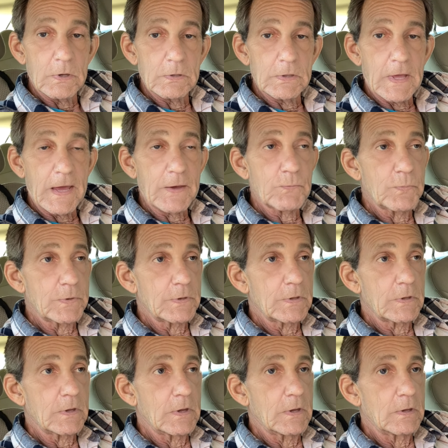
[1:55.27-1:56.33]
Like
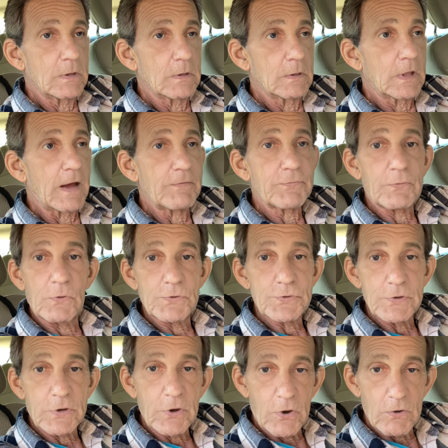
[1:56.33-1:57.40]
when life throws
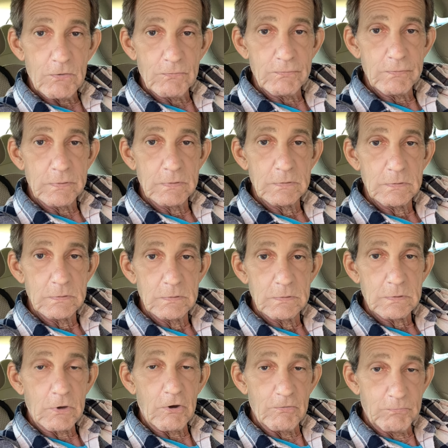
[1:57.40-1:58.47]
your
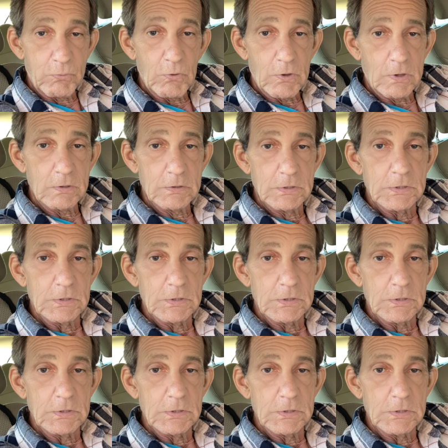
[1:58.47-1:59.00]
curveball.